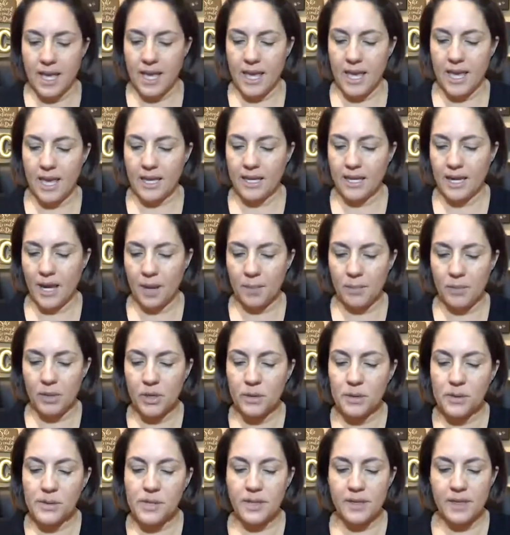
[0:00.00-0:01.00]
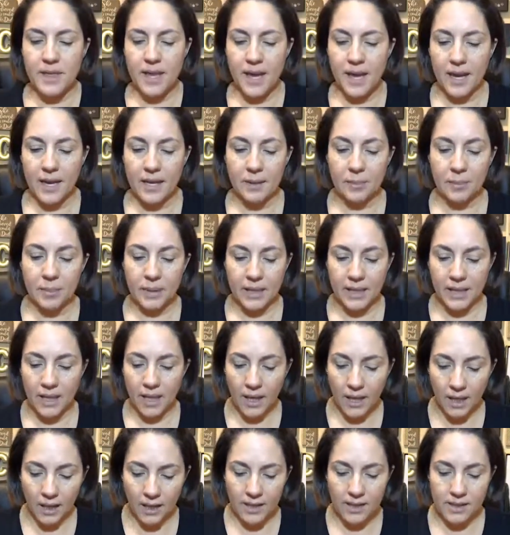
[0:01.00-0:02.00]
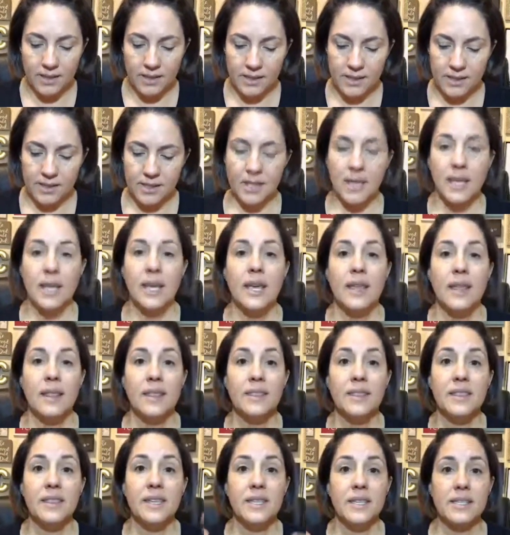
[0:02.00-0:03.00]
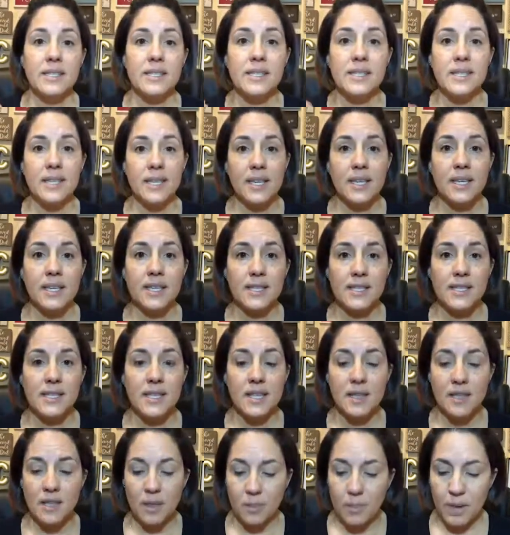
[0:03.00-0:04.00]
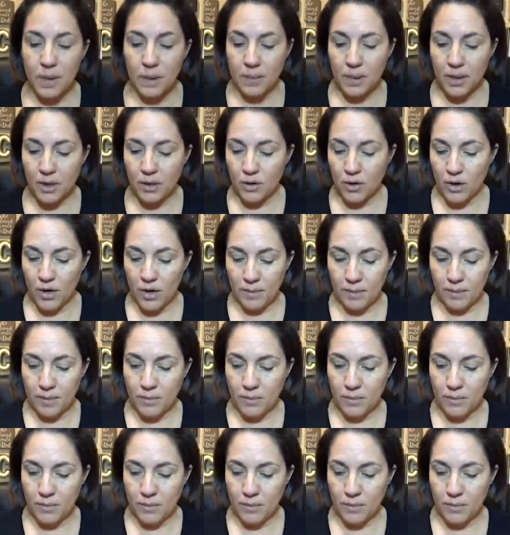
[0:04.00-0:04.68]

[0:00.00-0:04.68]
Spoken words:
And I'm using that because this is the BB cream.